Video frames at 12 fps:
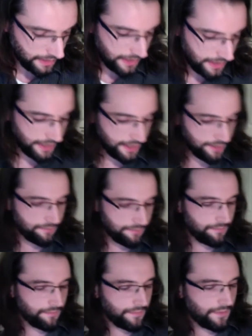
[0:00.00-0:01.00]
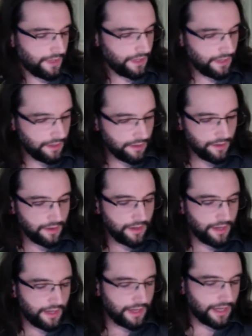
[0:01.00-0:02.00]
and
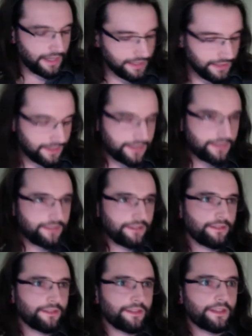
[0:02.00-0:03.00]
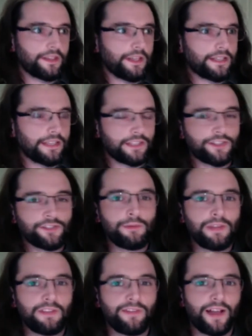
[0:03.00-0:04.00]
it's it's
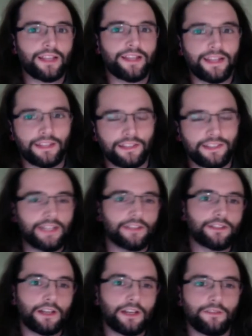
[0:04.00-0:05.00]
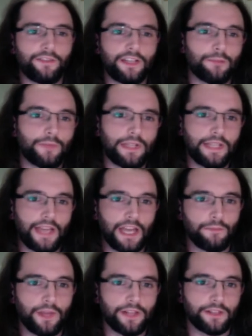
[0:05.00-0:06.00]
extremely validating to see this kind of film in the
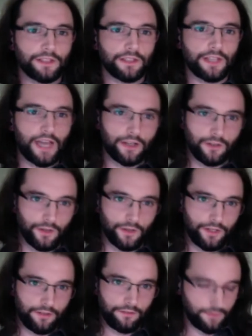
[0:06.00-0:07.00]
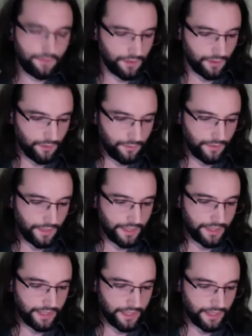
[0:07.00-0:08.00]
animation category, you know,
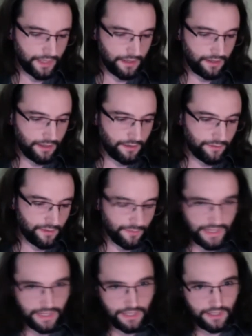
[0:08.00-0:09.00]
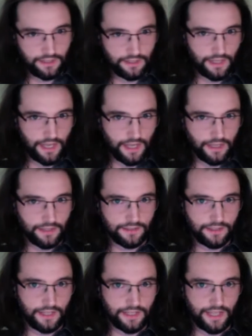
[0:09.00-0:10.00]
like for me
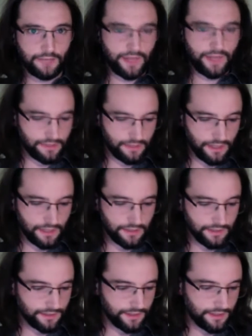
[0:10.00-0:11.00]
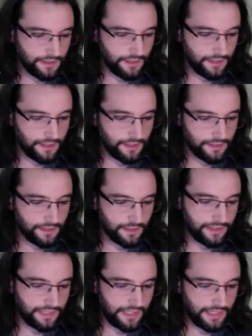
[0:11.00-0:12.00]
as an animation artist, to
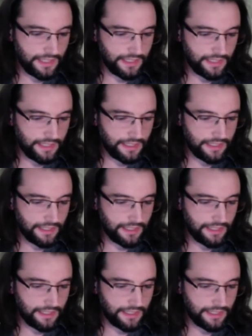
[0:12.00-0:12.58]
see